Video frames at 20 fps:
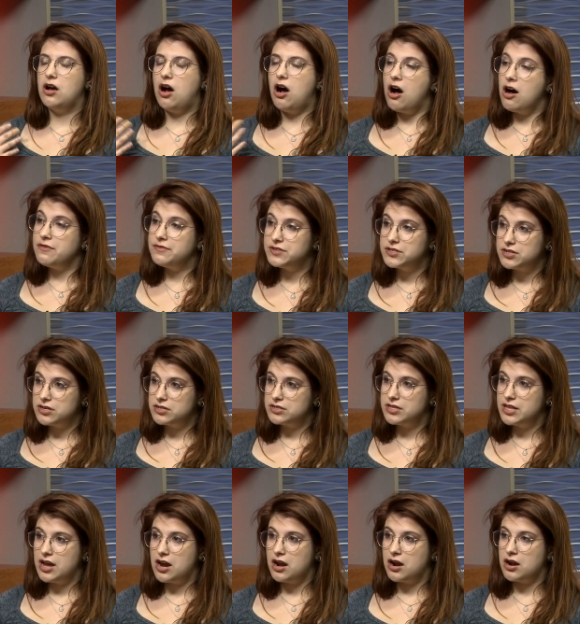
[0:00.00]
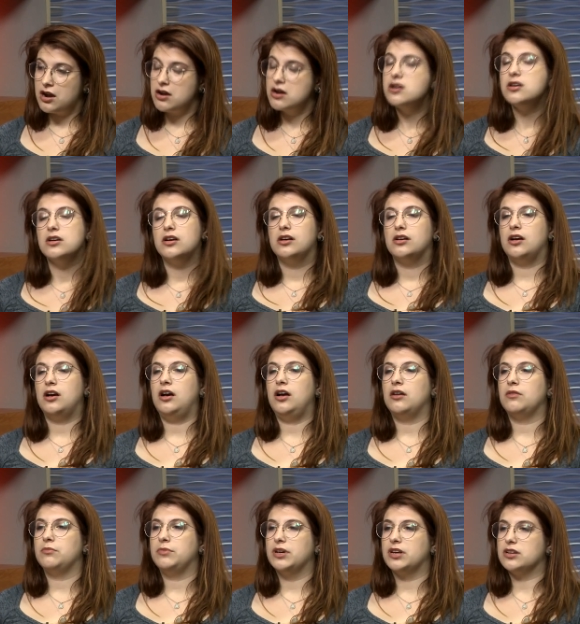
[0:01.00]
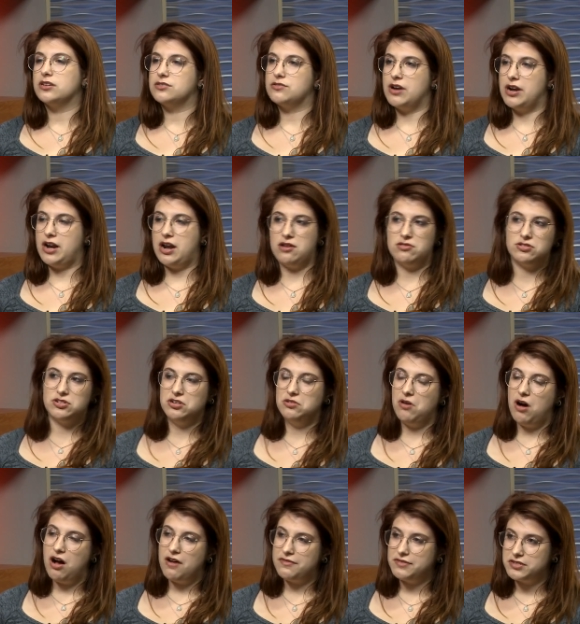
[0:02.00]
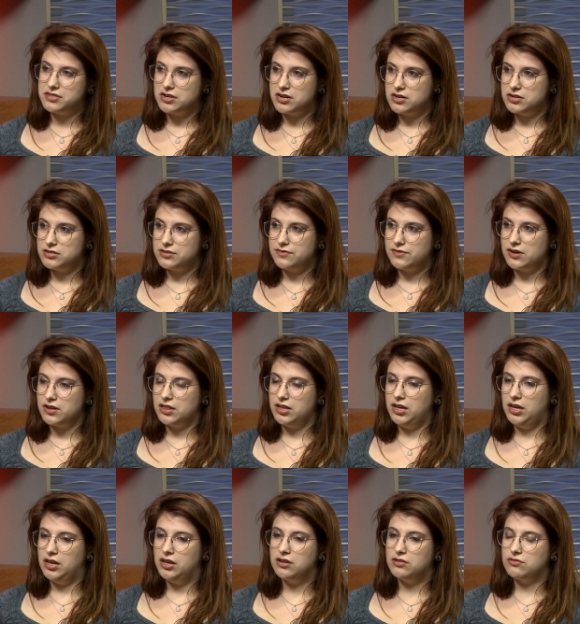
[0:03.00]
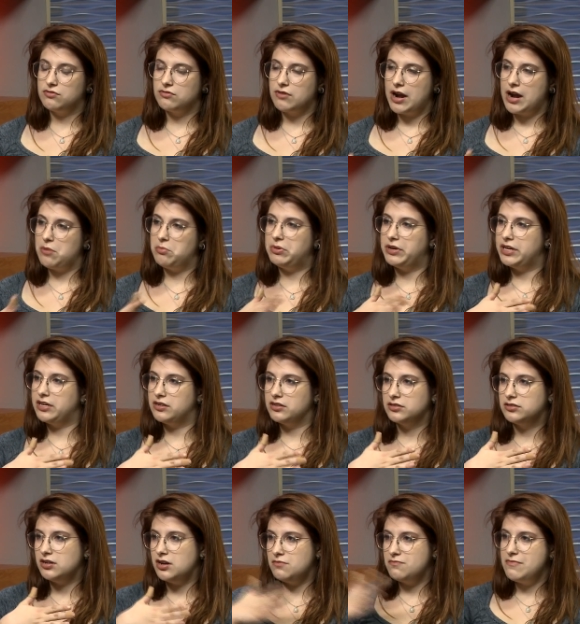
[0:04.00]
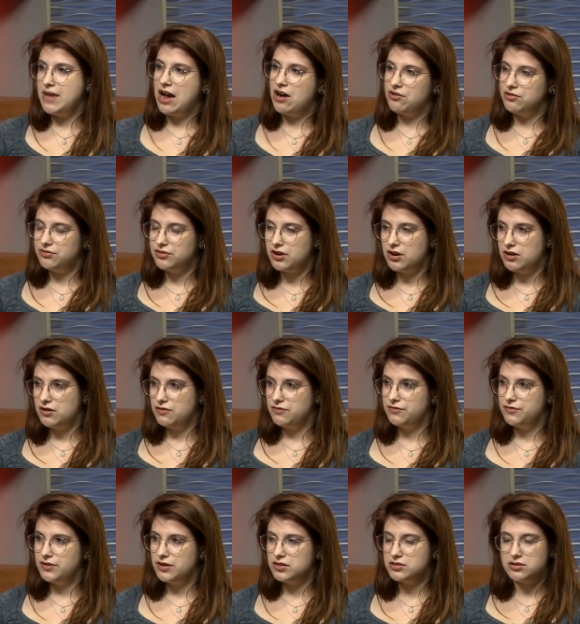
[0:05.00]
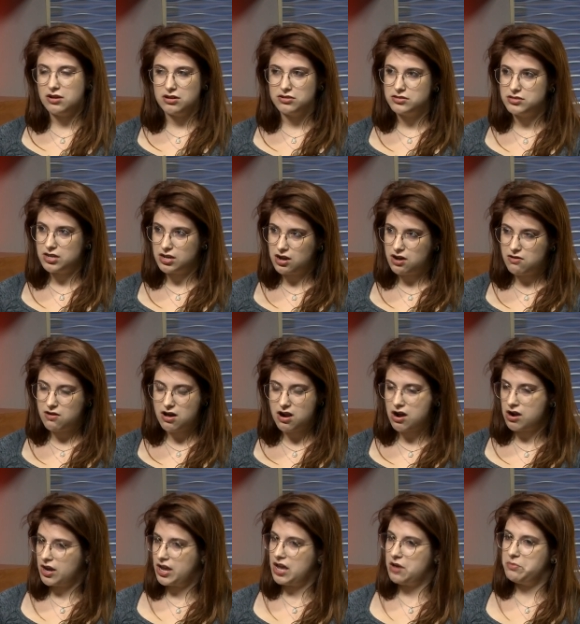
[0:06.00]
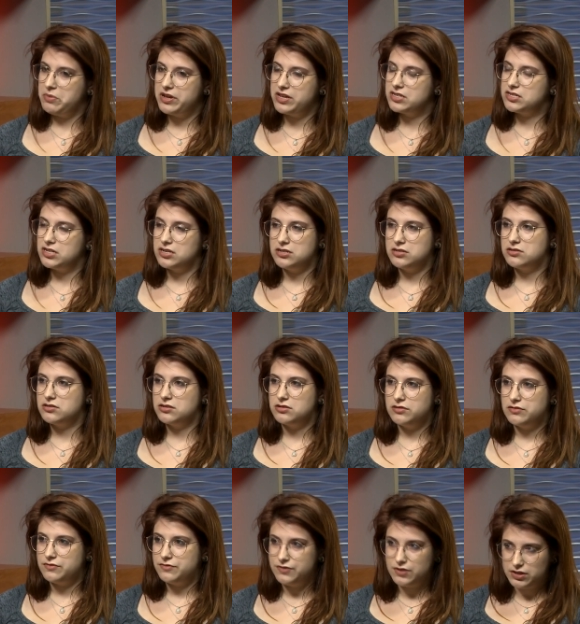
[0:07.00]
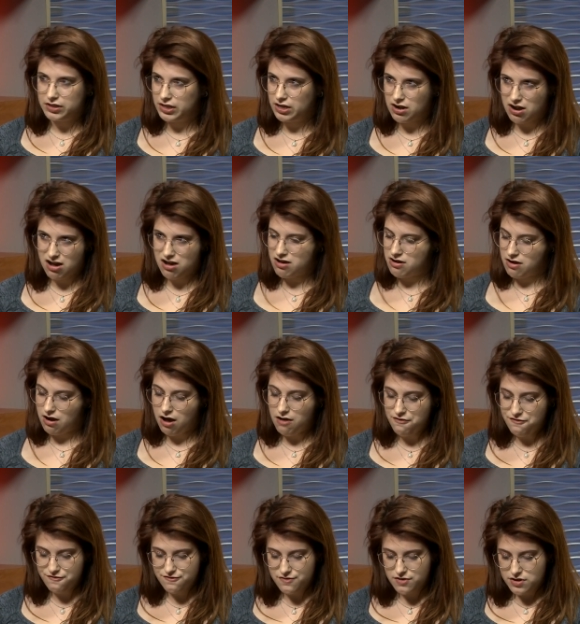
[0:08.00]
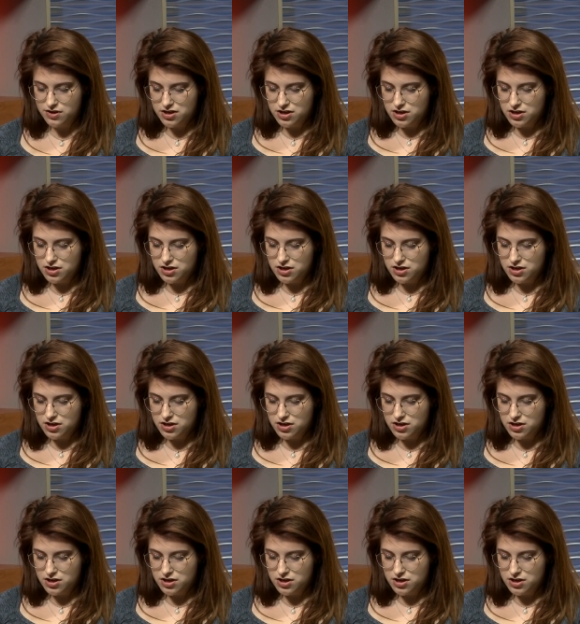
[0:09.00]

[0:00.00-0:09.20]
officers there um, because right now, two officers for the rampant amount of assaults that go on on campus is fully not enough.